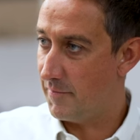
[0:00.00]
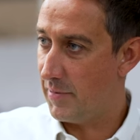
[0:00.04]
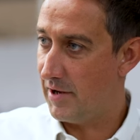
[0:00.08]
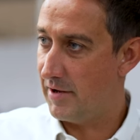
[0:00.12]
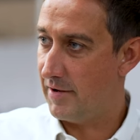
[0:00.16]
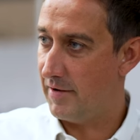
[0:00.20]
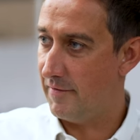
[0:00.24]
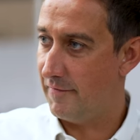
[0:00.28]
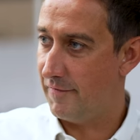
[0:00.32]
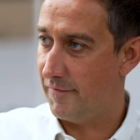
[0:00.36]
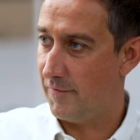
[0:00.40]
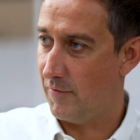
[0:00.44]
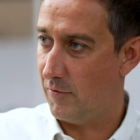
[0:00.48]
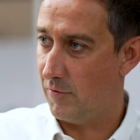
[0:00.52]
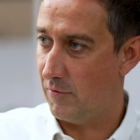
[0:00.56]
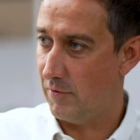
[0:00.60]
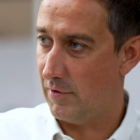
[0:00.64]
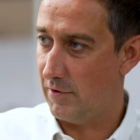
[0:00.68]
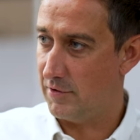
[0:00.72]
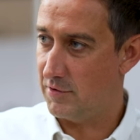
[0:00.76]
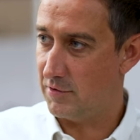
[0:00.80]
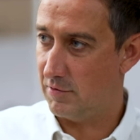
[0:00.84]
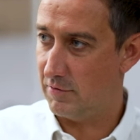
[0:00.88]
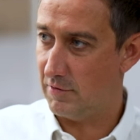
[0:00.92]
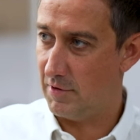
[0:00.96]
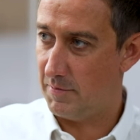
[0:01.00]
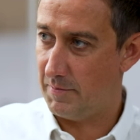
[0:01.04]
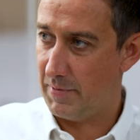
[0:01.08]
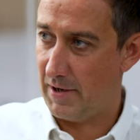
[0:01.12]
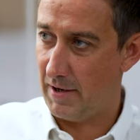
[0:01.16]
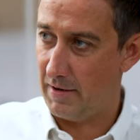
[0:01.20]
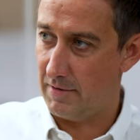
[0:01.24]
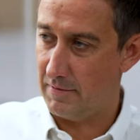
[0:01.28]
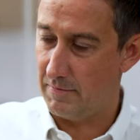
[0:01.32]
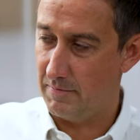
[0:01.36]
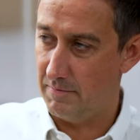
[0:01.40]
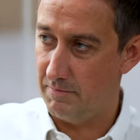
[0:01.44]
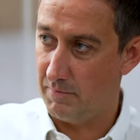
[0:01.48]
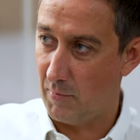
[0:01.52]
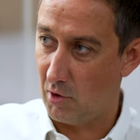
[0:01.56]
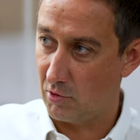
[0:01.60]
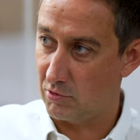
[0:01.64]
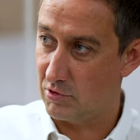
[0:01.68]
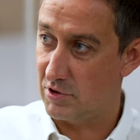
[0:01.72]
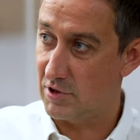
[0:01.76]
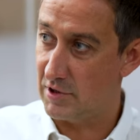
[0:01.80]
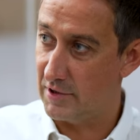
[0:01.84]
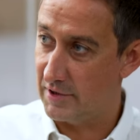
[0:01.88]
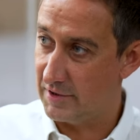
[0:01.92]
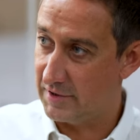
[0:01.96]
bidded for is all about
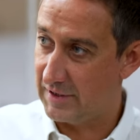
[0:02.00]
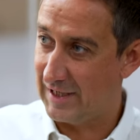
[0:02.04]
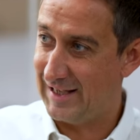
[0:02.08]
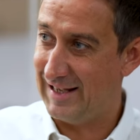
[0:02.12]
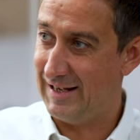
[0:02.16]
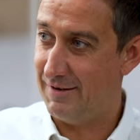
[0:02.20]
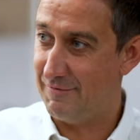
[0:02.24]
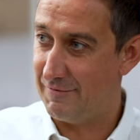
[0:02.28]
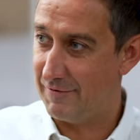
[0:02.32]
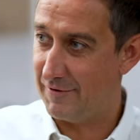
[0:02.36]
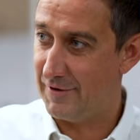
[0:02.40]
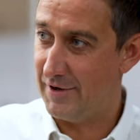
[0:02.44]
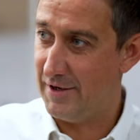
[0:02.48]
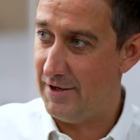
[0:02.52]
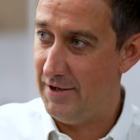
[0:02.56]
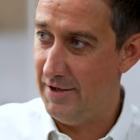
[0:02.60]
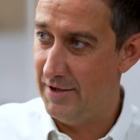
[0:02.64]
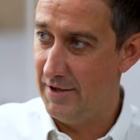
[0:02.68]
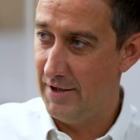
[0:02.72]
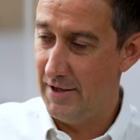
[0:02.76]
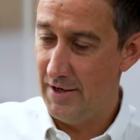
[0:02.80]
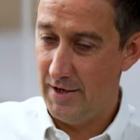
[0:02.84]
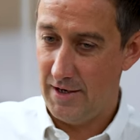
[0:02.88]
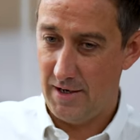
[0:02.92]
modular delivery